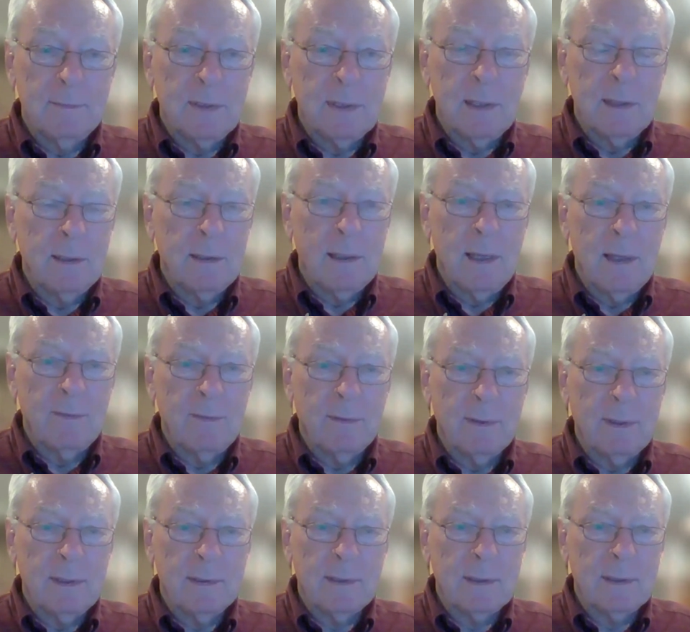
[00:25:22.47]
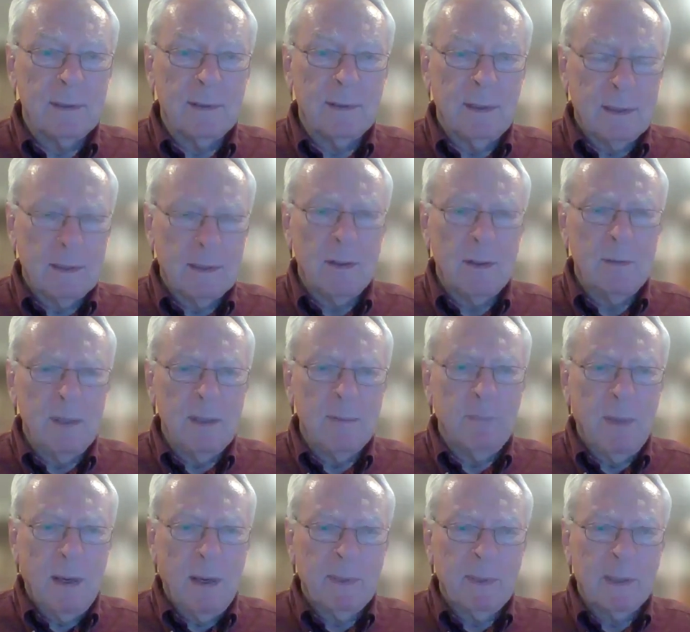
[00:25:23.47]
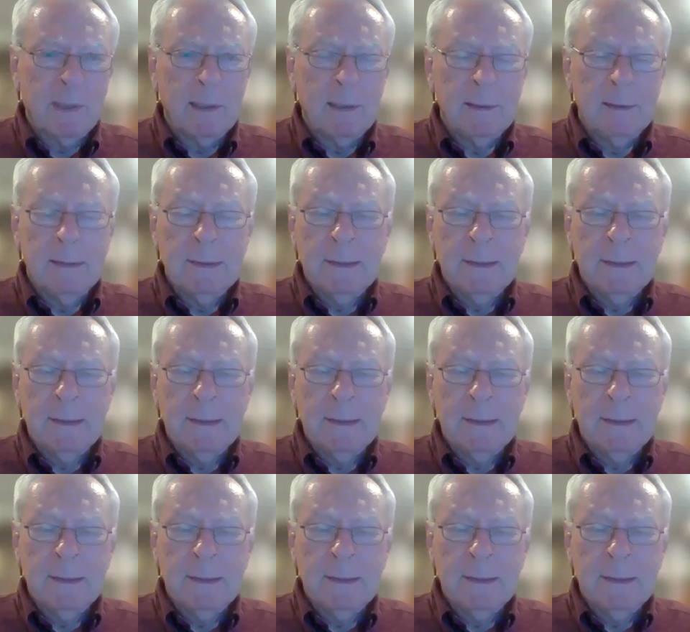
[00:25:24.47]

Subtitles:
Sarajevo. It's going to be a bummer.